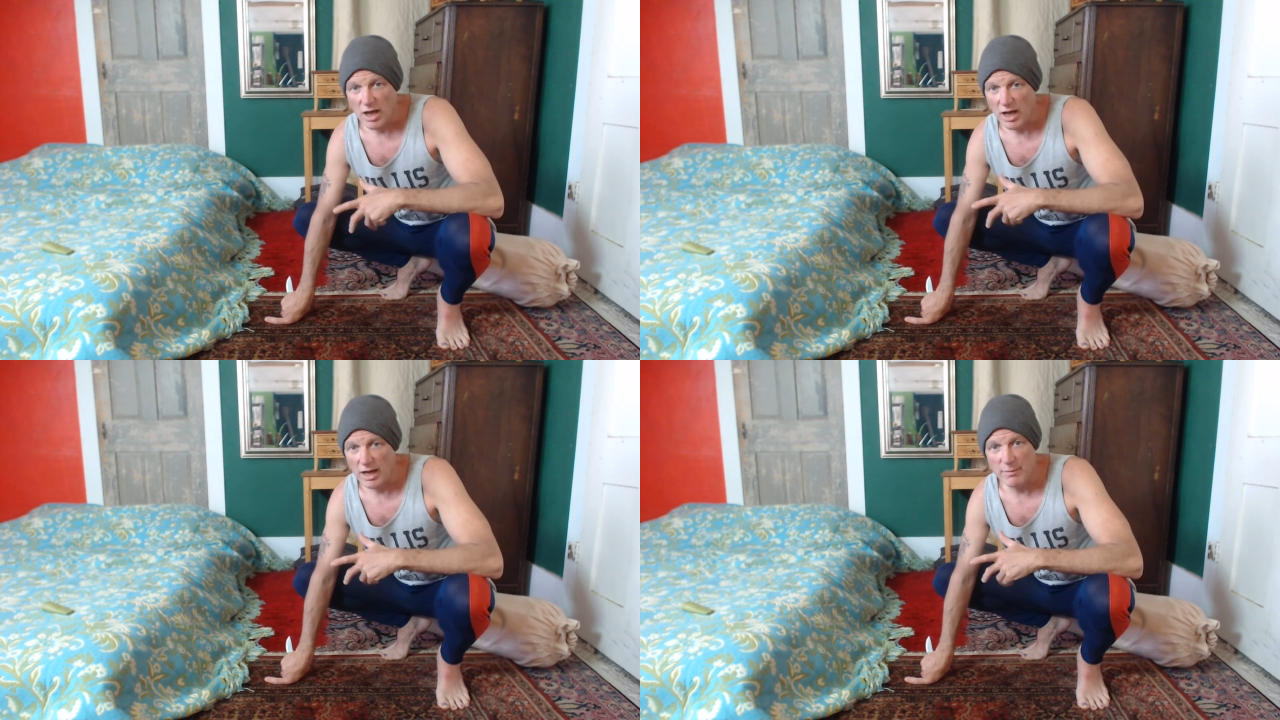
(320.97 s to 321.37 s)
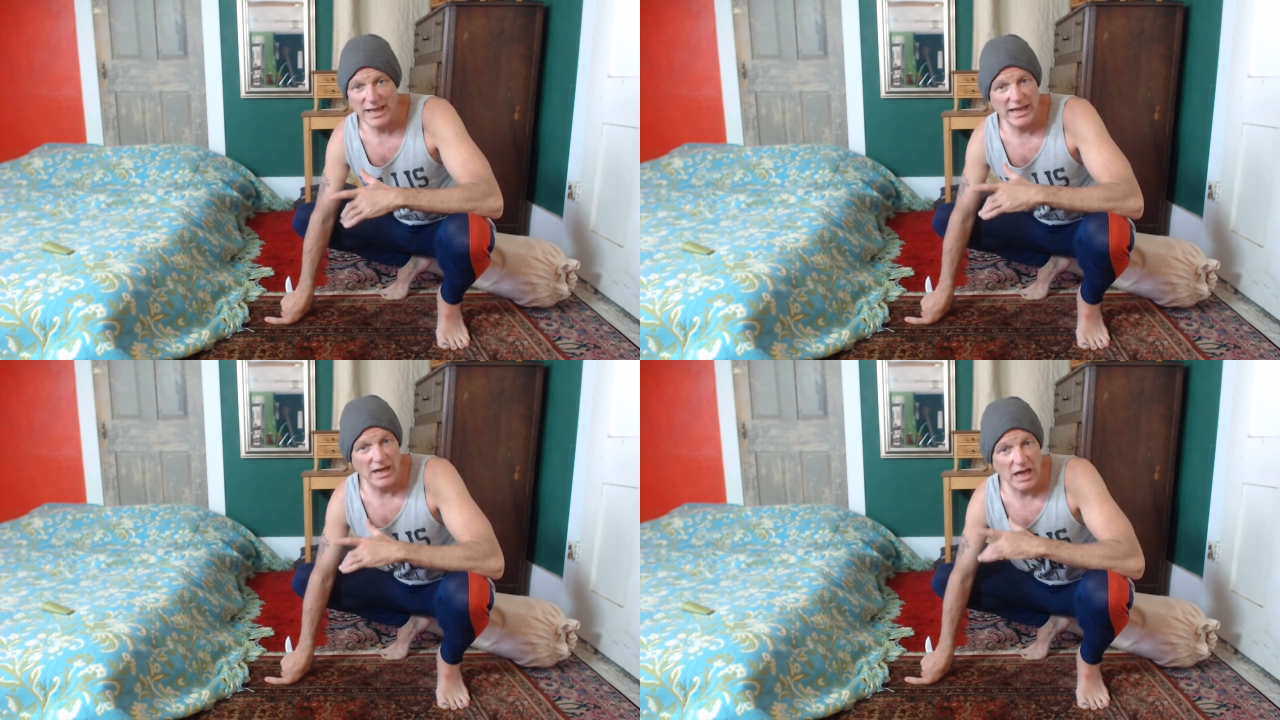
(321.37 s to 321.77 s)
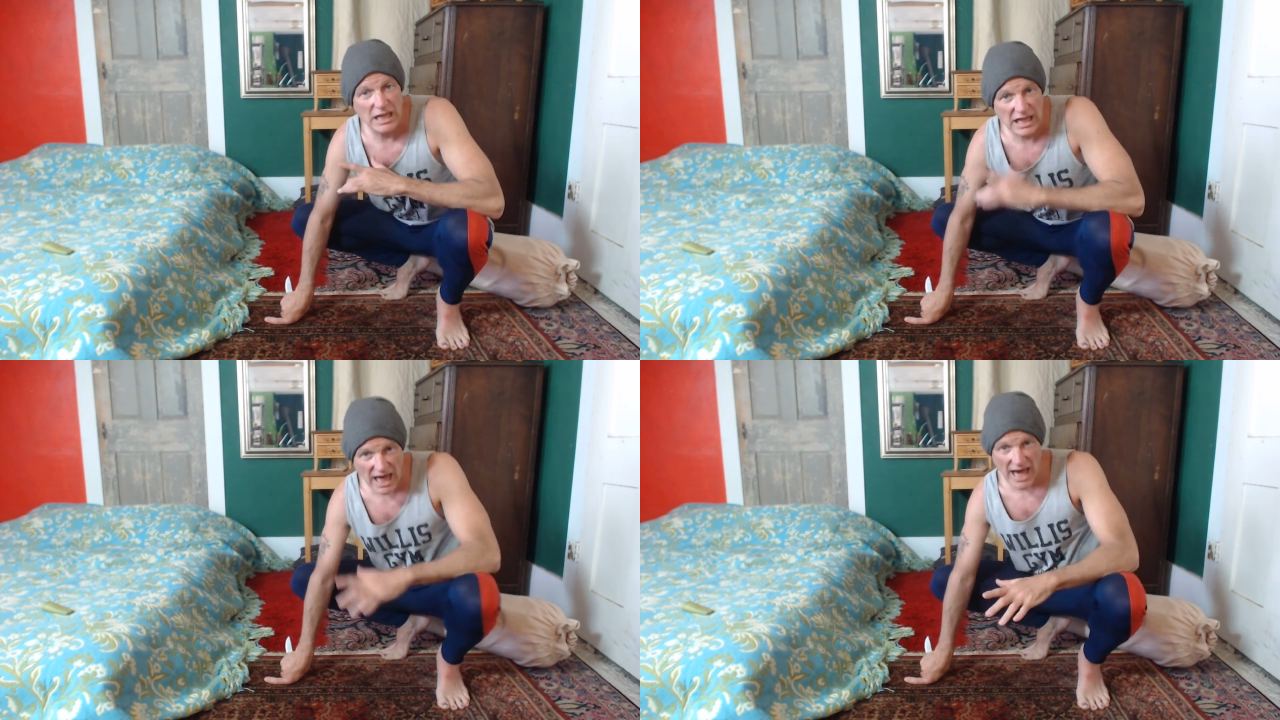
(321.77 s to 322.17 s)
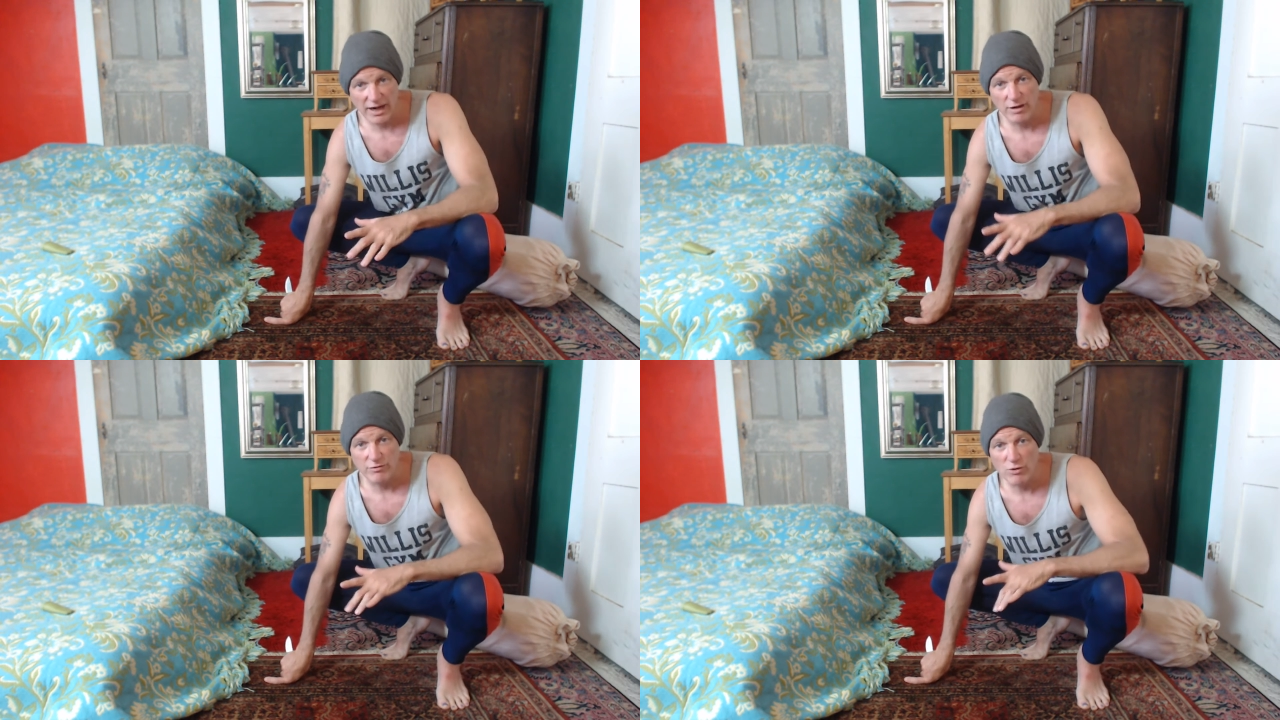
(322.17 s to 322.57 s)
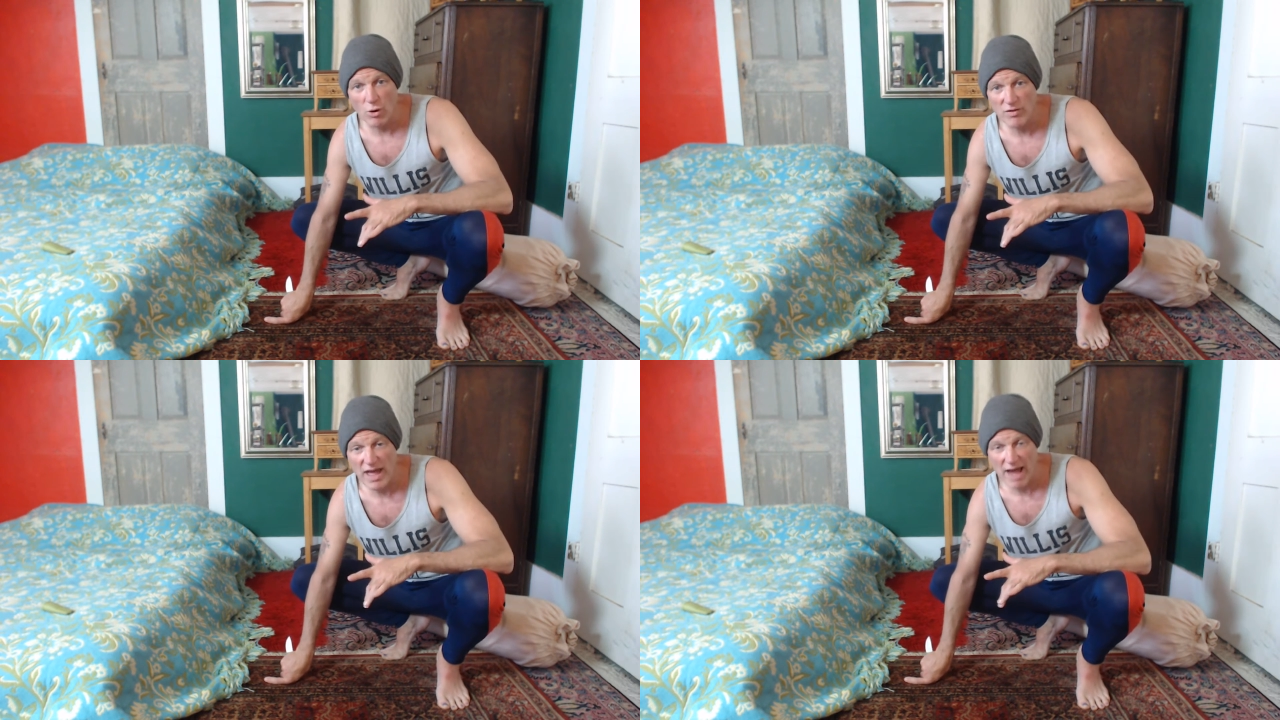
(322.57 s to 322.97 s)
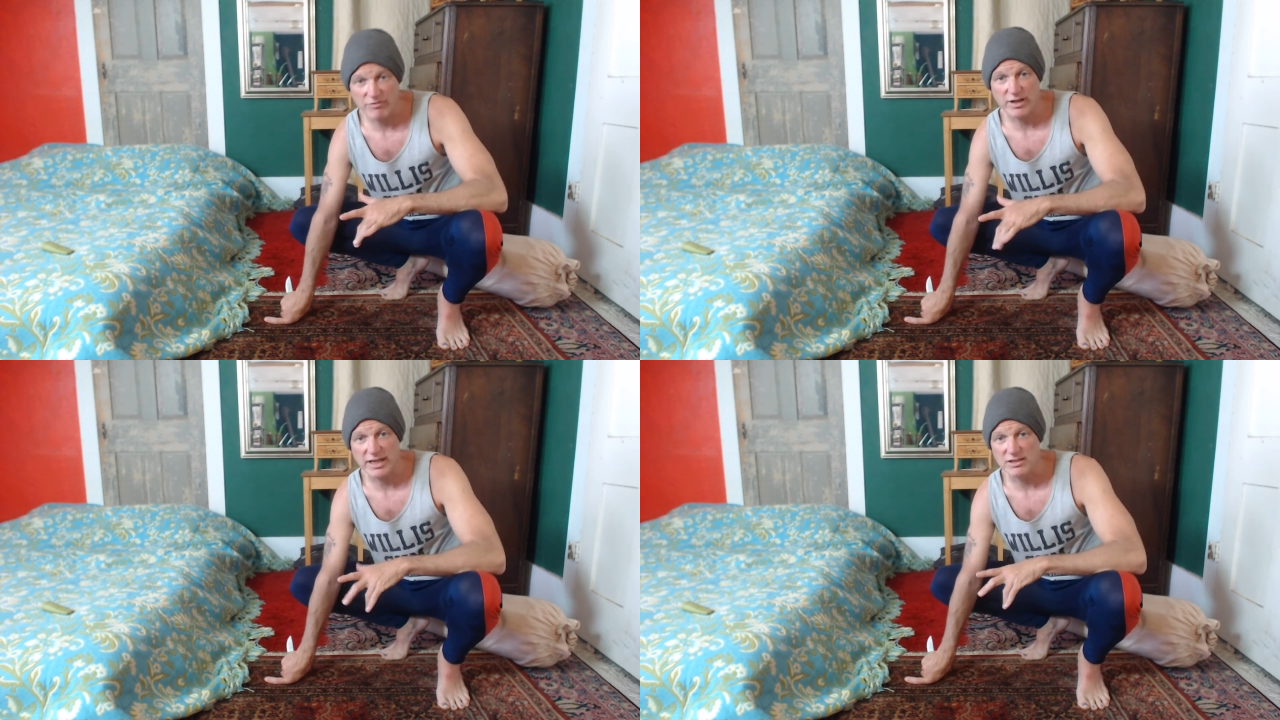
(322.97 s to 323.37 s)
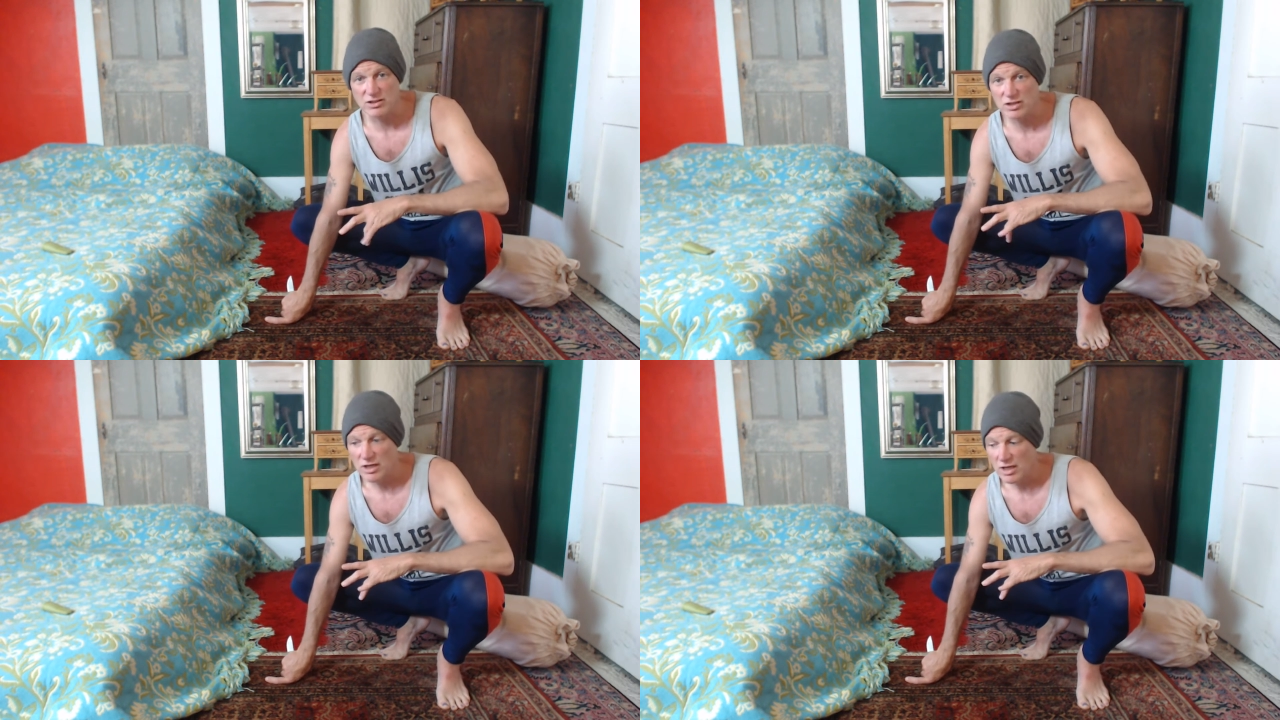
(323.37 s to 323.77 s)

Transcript: and a lot of North Africans